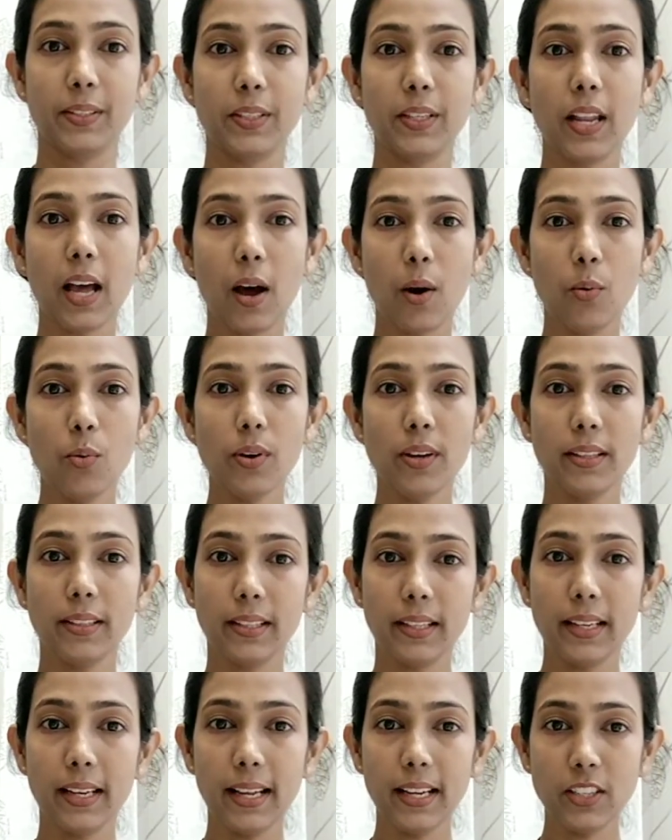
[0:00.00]
So now
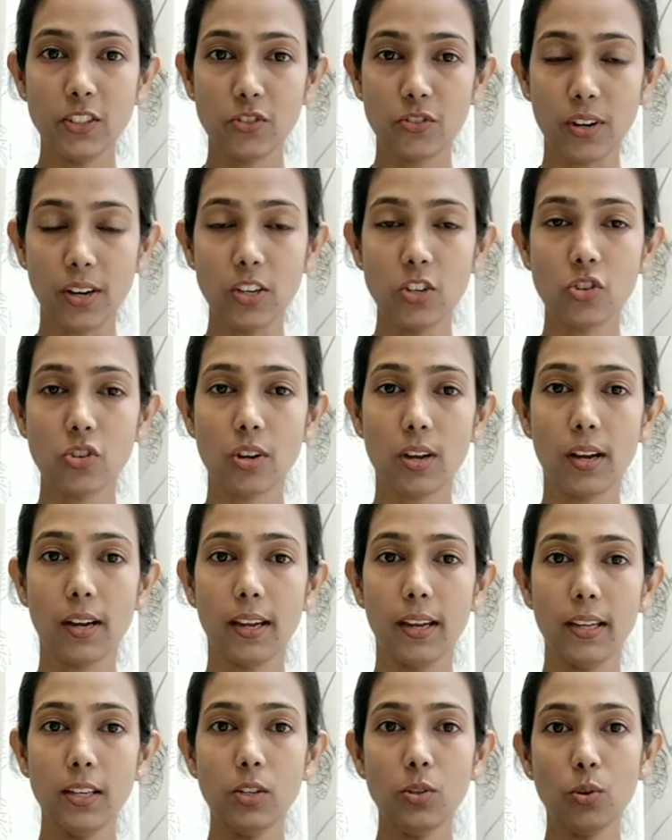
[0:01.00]
in the next stretch,
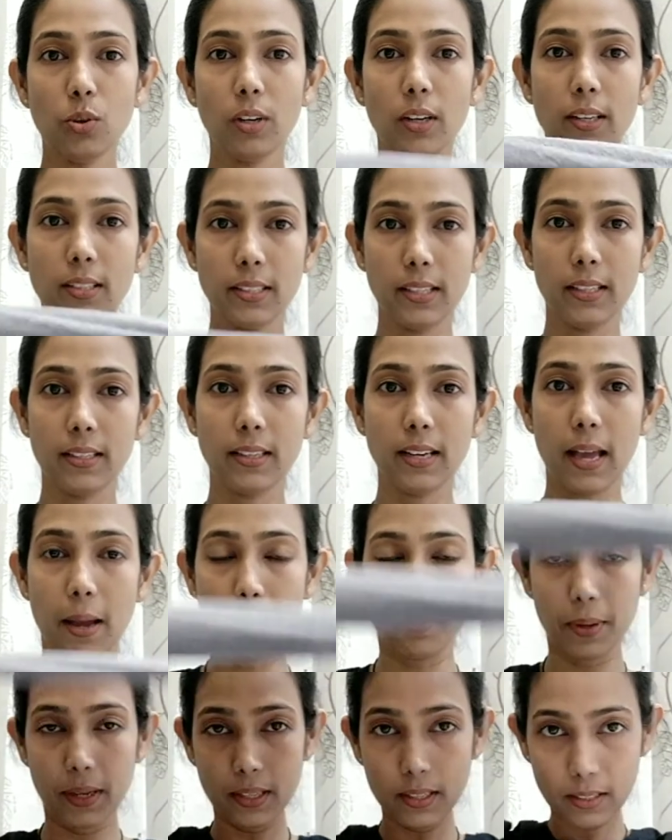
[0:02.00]
again you're going to take a
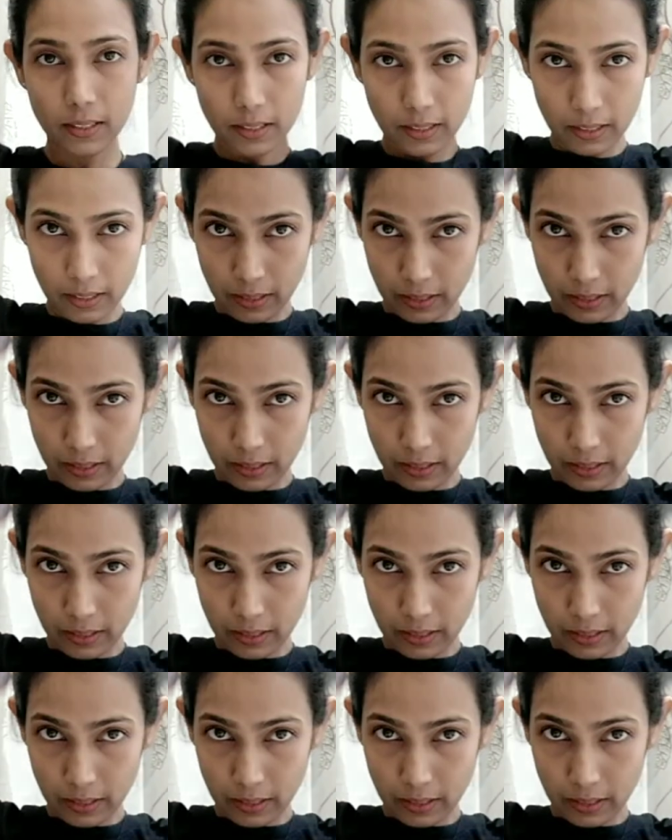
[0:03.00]
napkin,